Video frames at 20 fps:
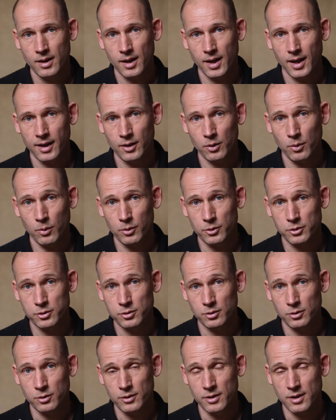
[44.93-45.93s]
and
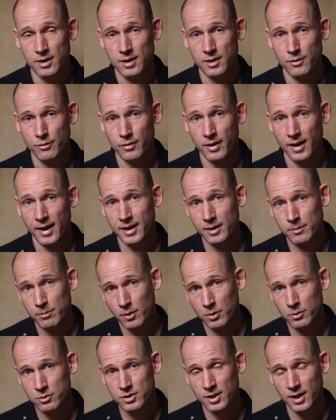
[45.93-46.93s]
also the flight
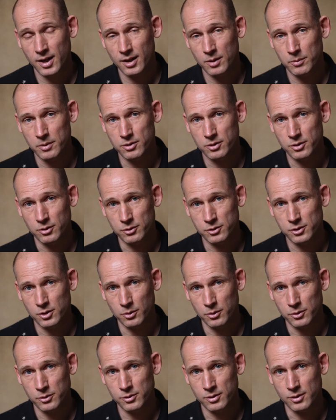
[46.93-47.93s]
mode channel which
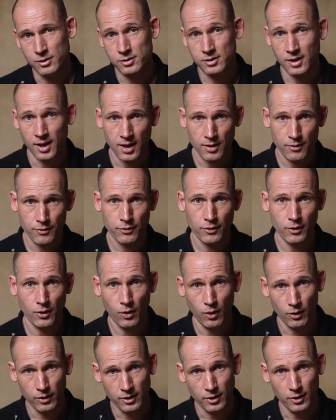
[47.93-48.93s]
controls safe
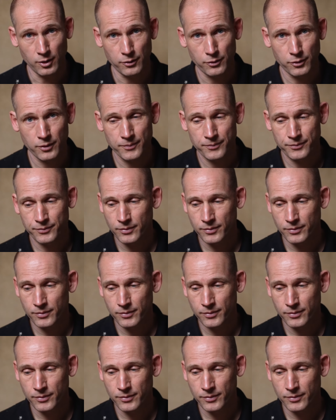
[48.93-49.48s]
on and off.